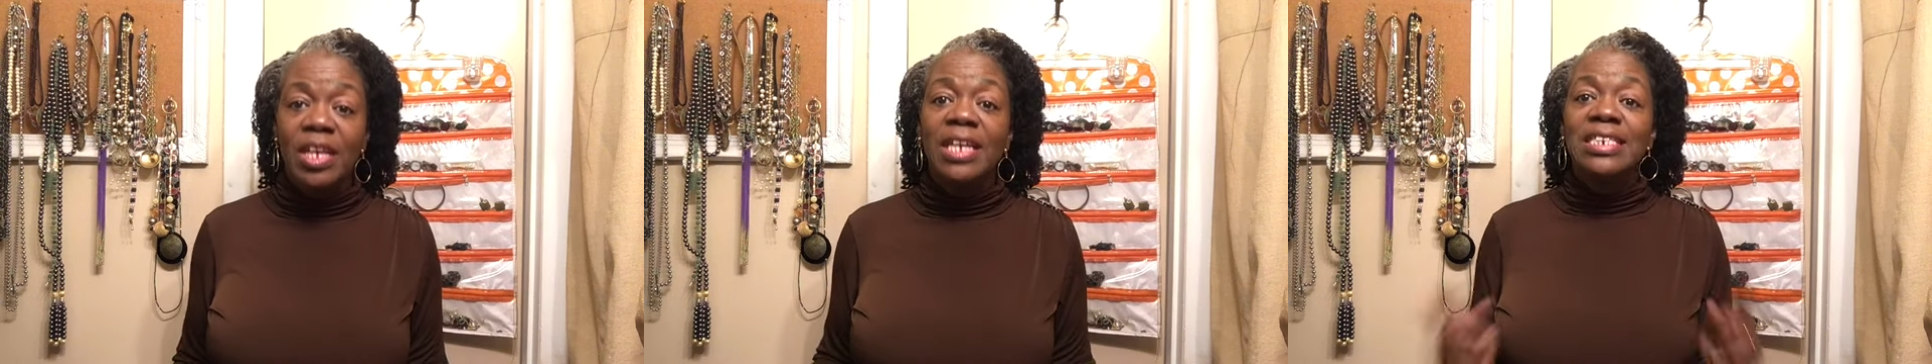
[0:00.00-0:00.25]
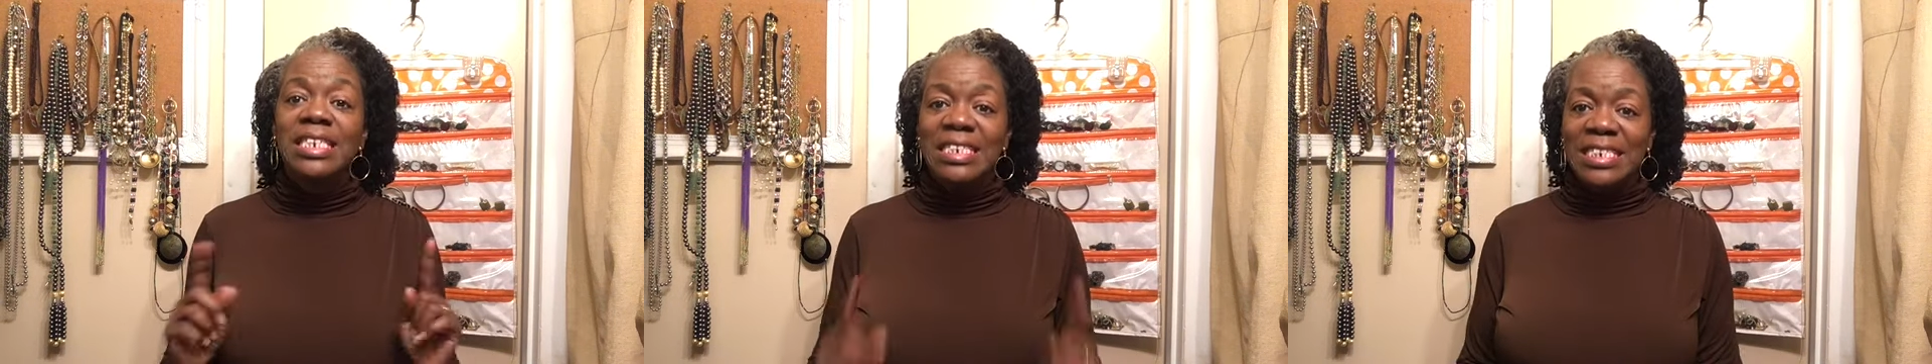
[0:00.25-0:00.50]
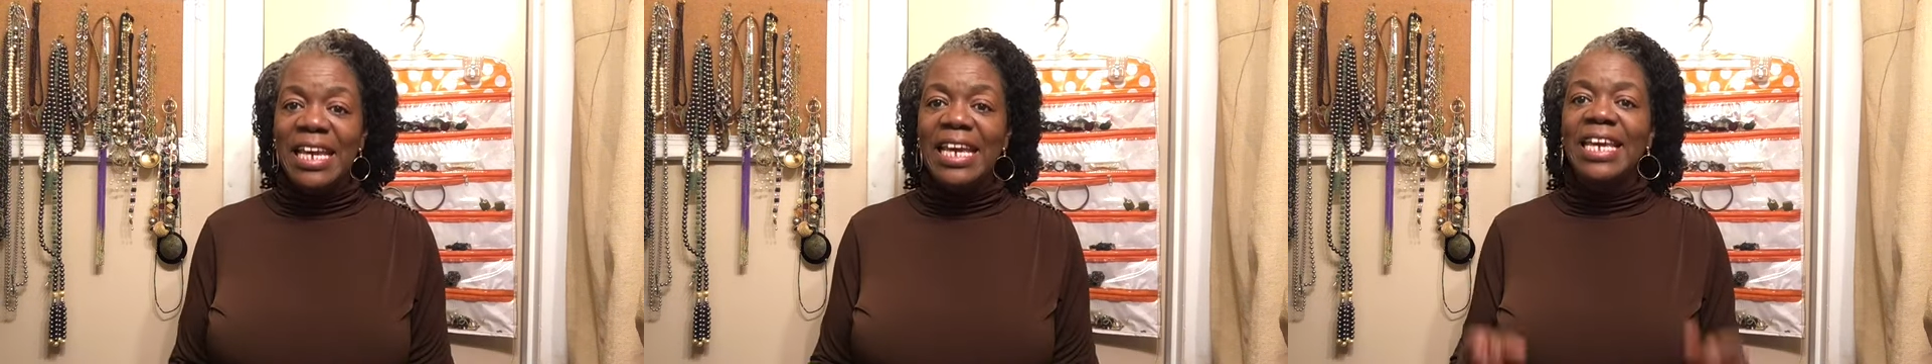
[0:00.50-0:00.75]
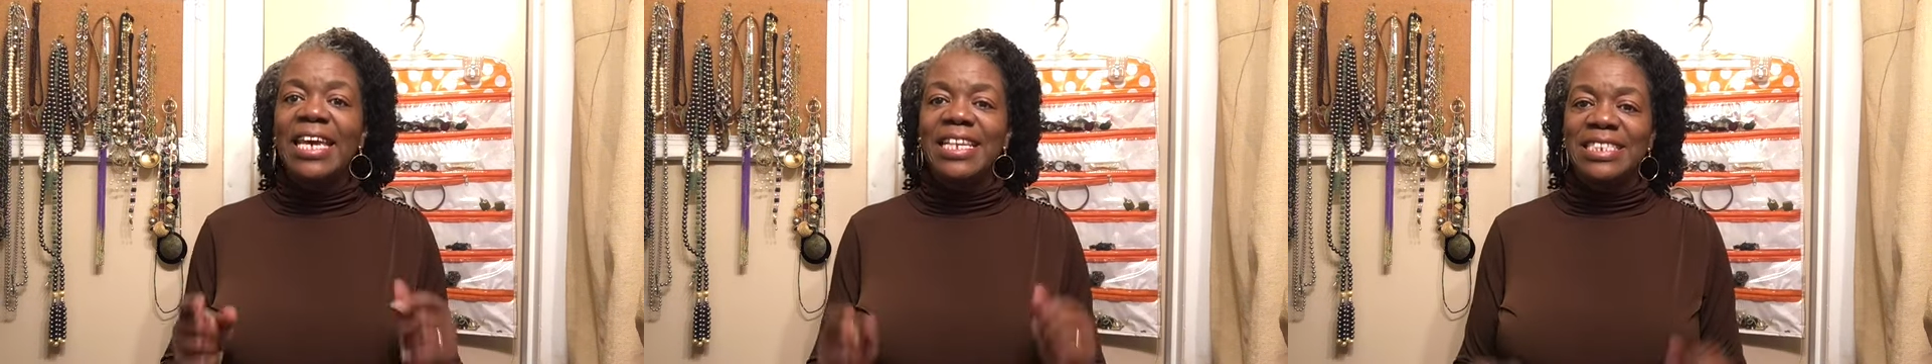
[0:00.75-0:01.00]

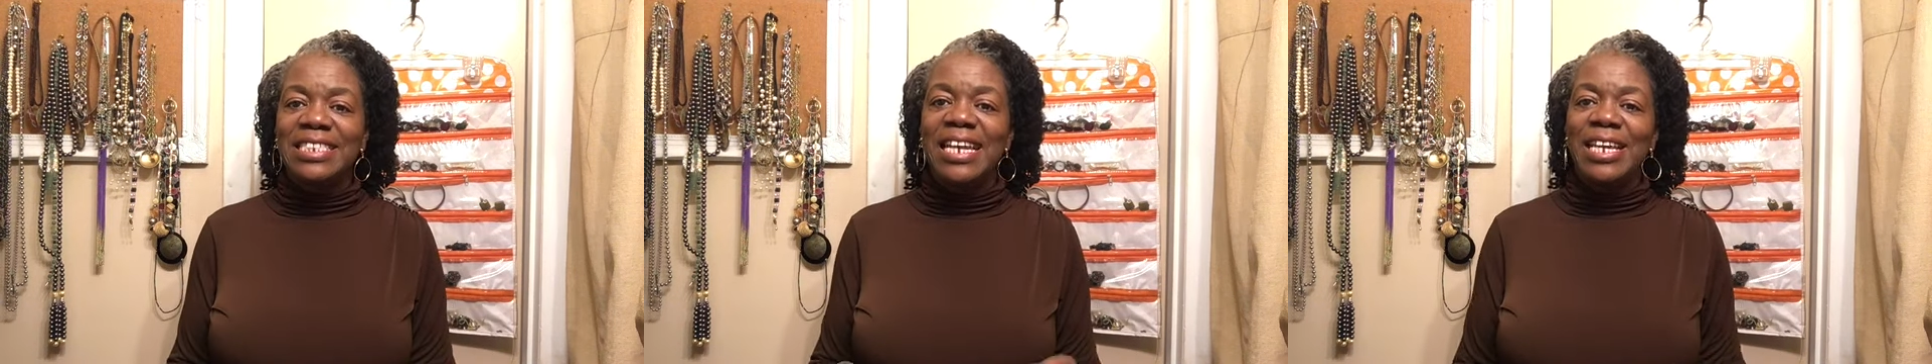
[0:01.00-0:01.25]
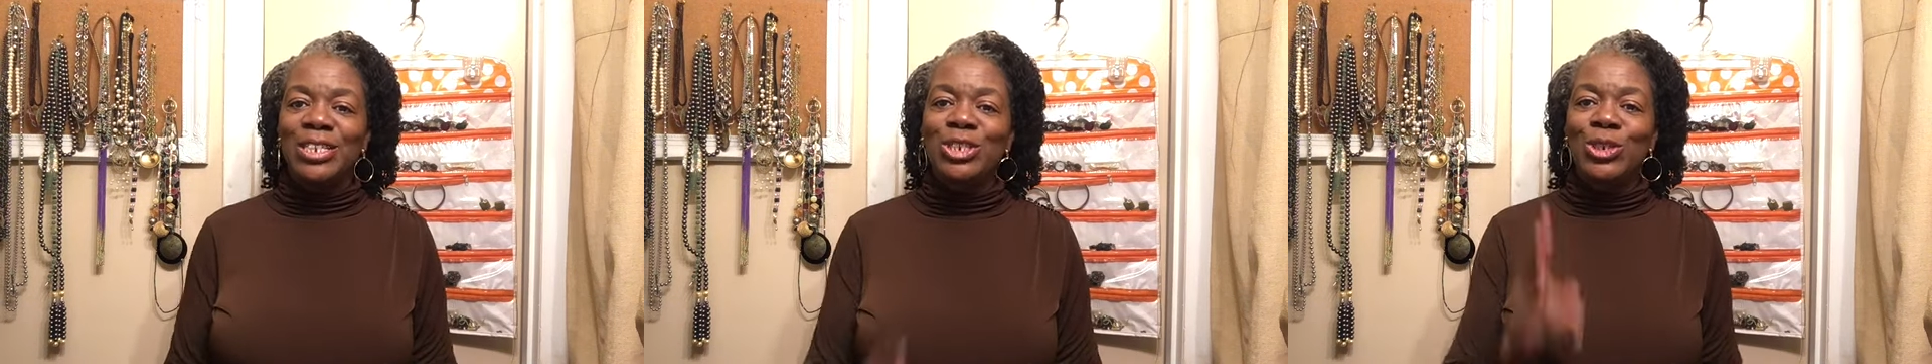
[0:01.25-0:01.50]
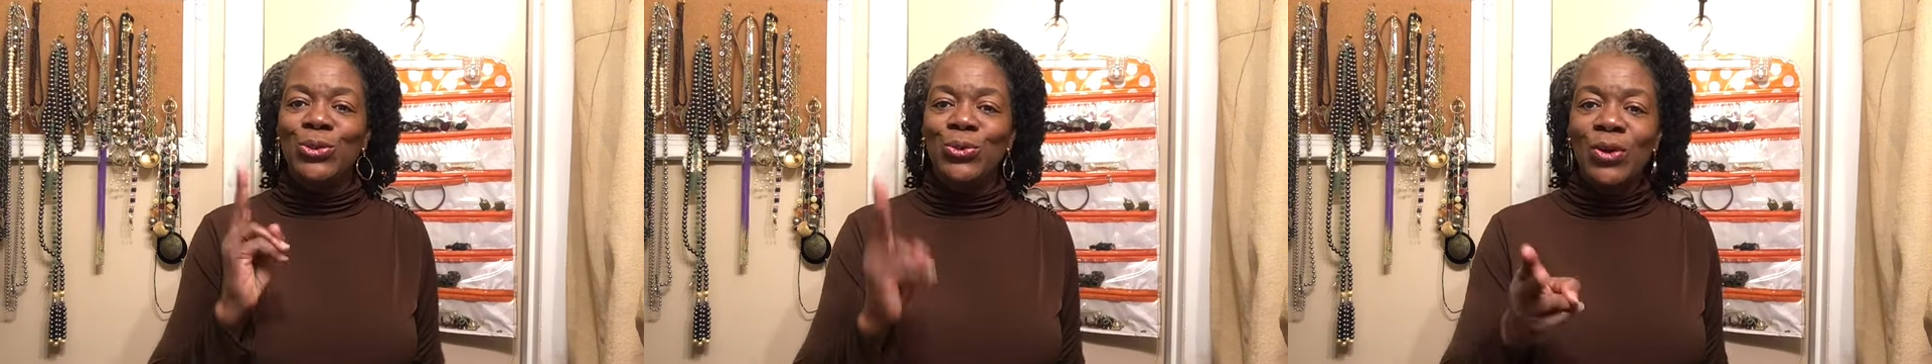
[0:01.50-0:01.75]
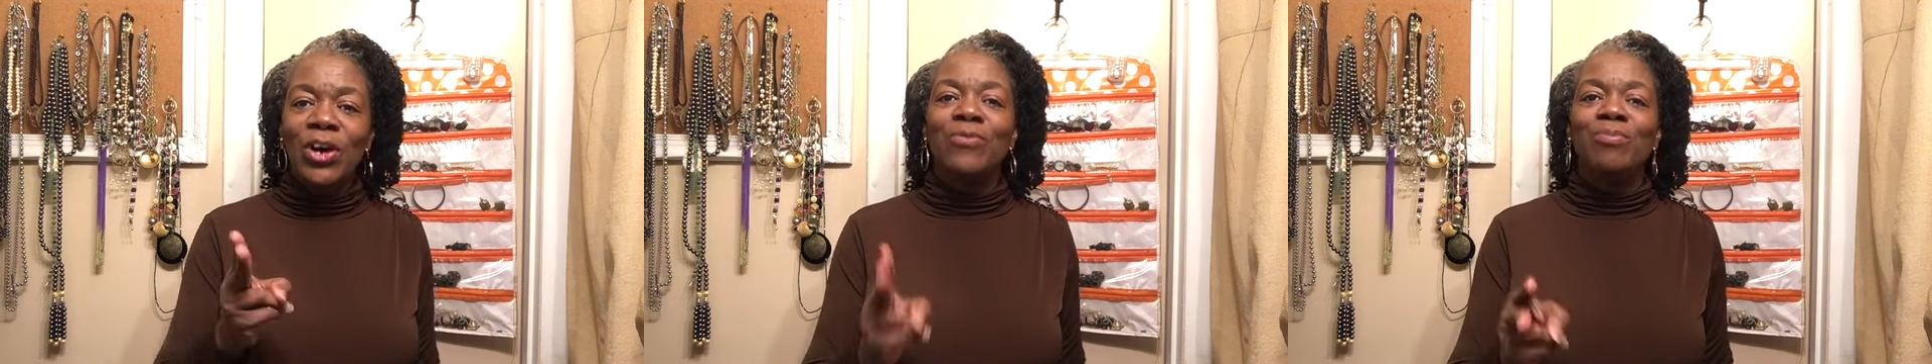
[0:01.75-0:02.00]
Today is day two
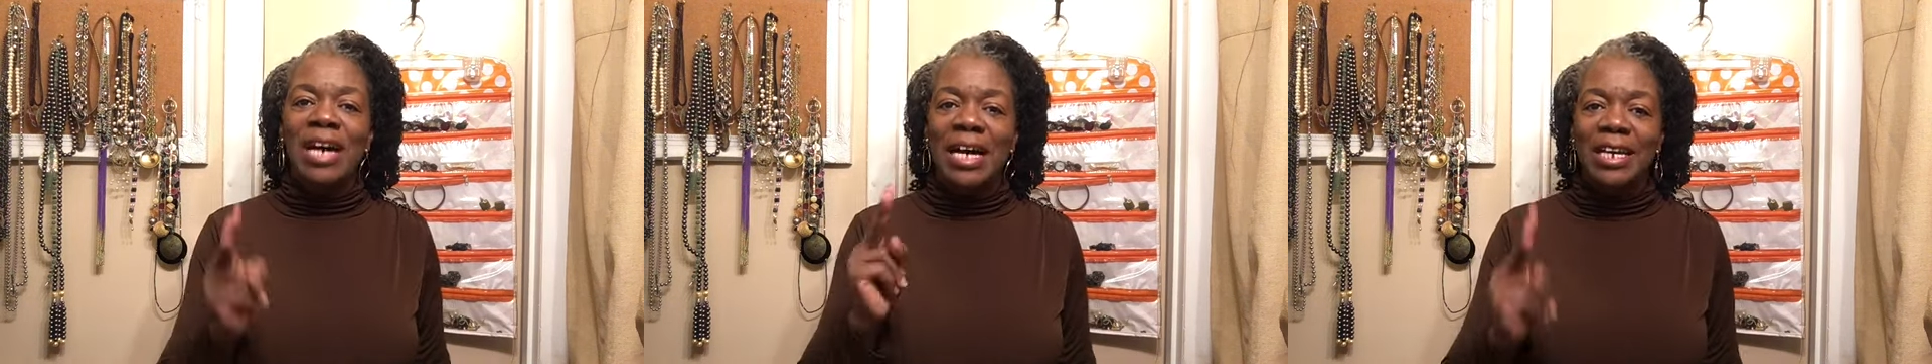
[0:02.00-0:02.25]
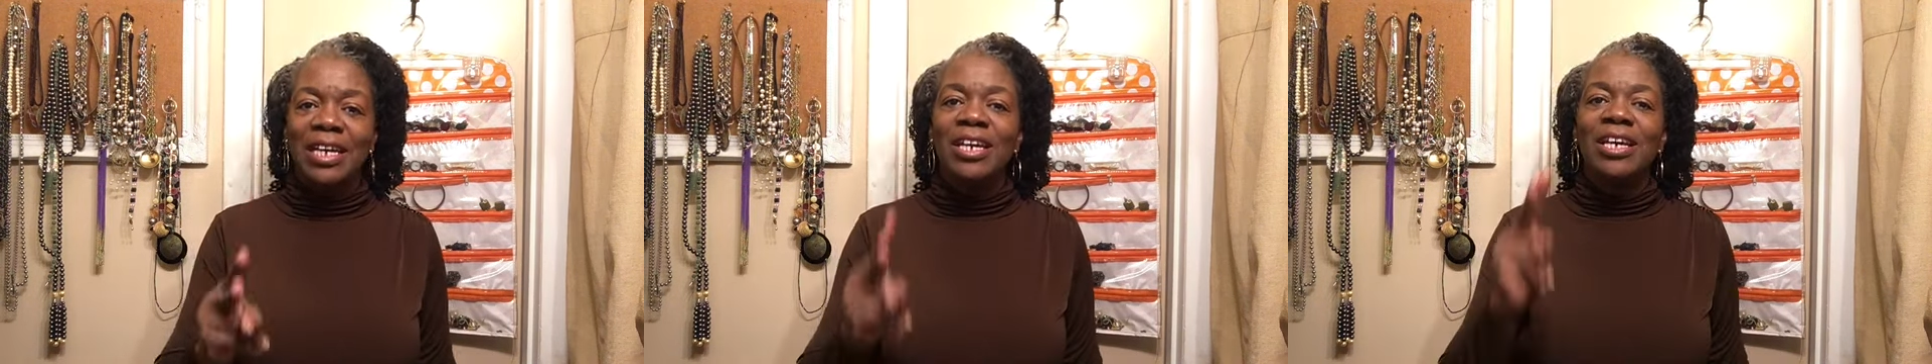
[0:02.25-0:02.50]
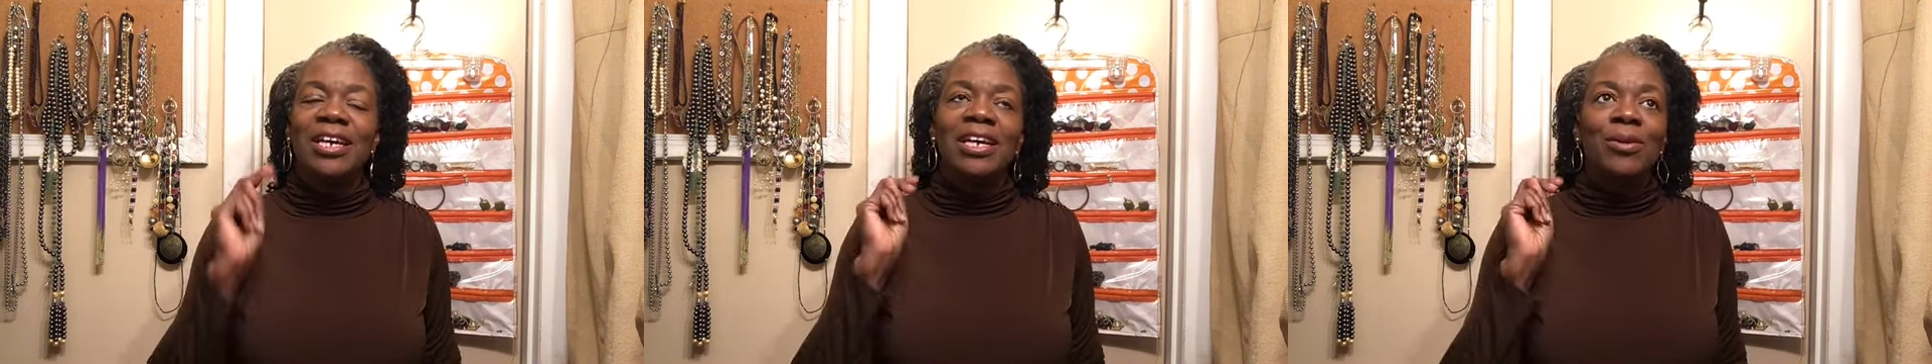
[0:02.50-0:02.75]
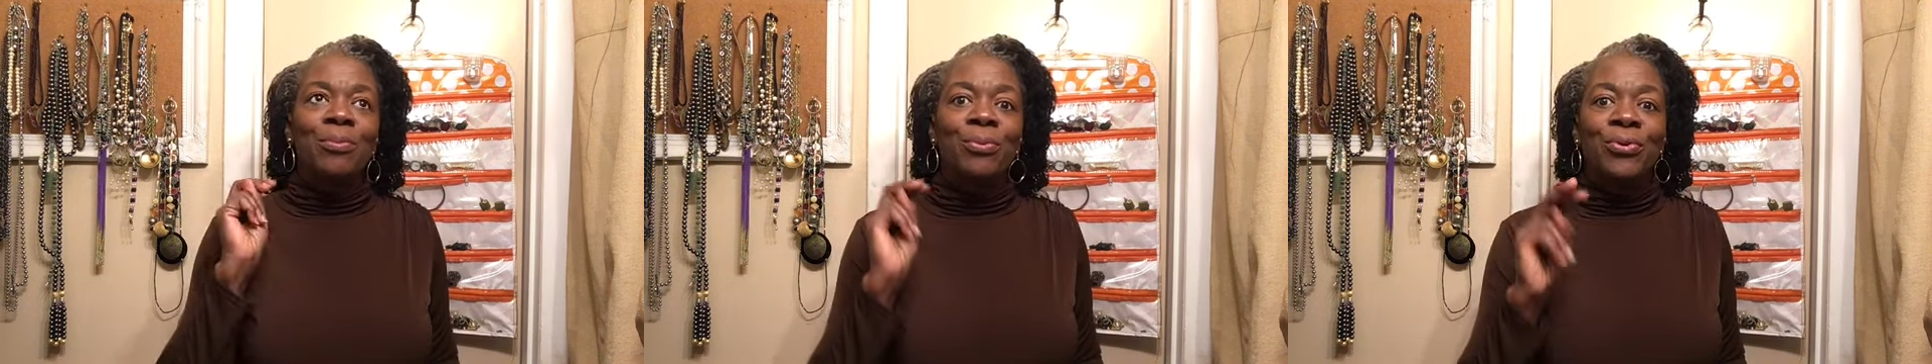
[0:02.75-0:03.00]
of my
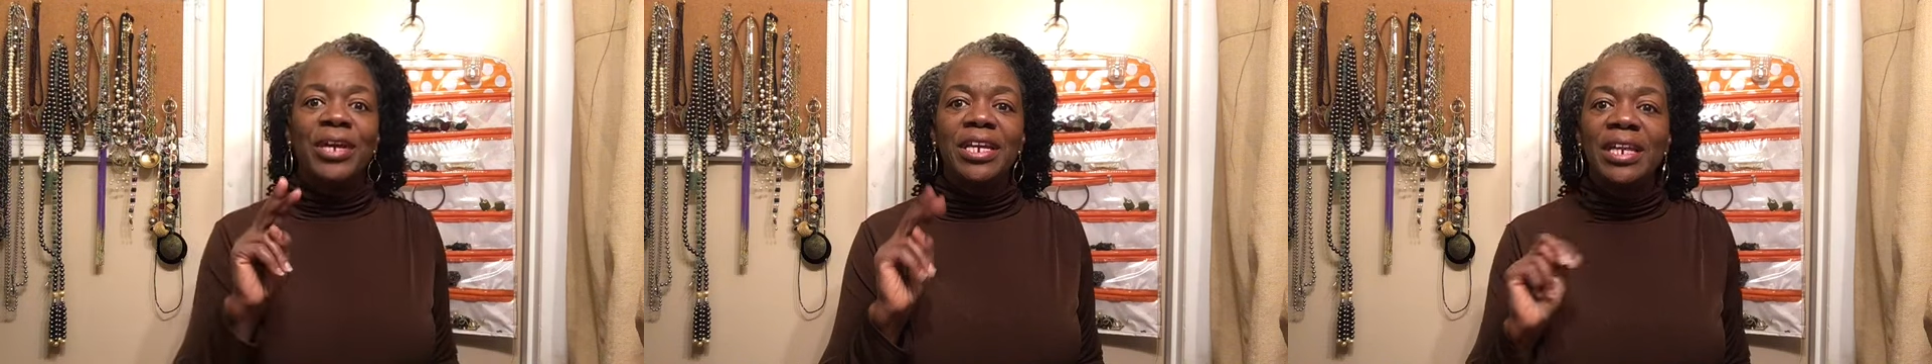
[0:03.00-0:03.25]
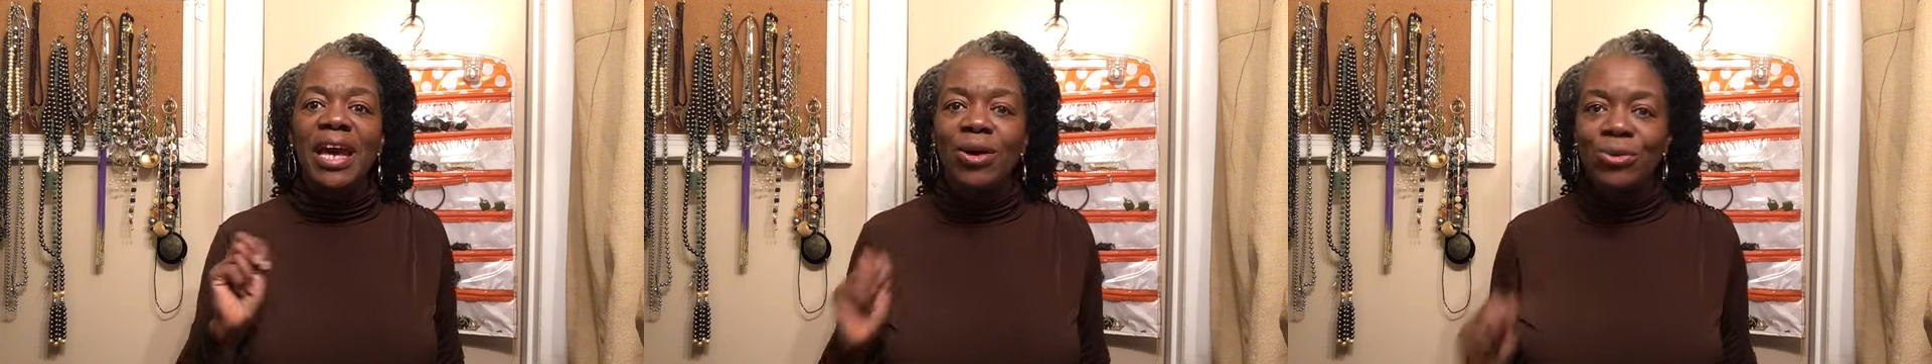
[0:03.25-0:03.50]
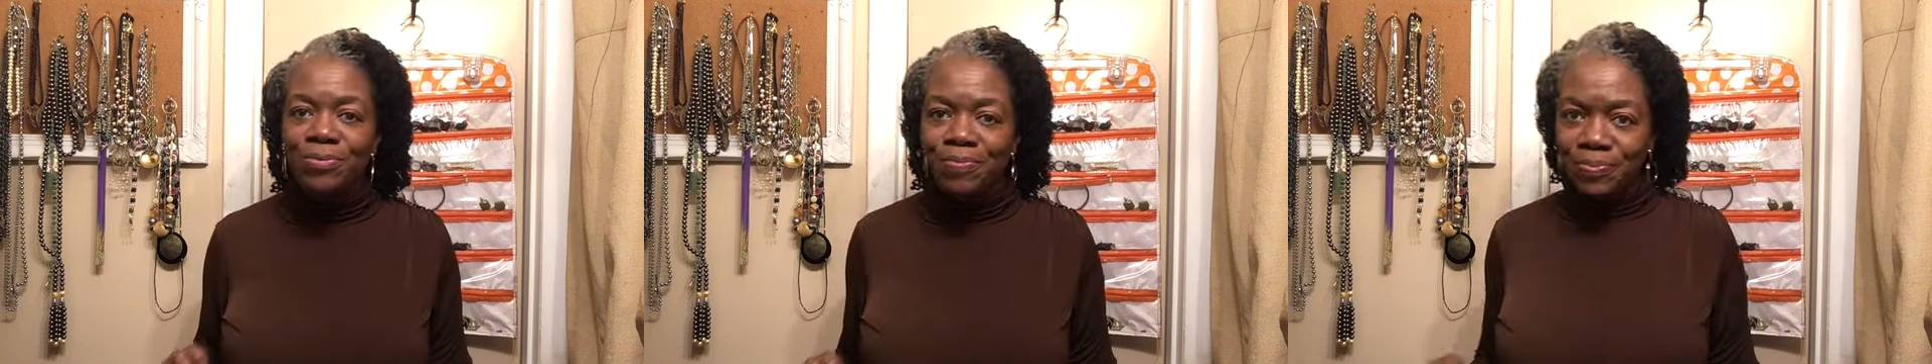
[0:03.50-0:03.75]
braid out.